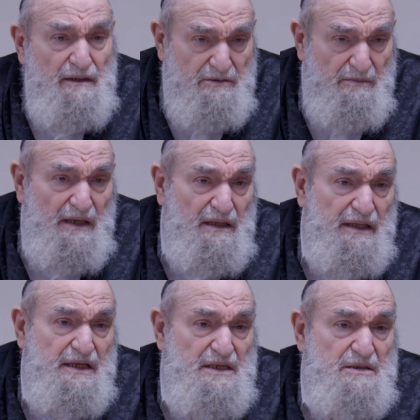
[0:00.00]
It was
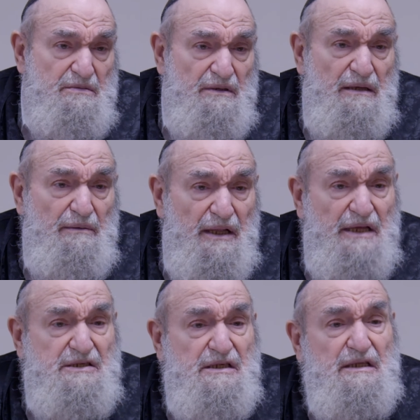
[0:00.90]
Machlekes, Rabbi
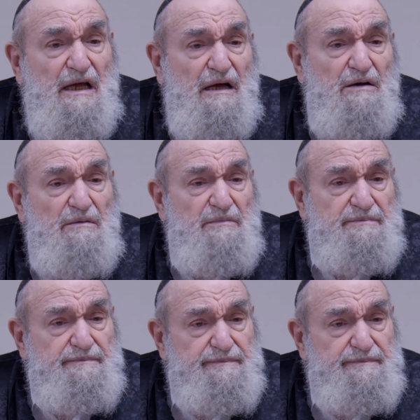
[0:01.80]
Eliezer and Chacham.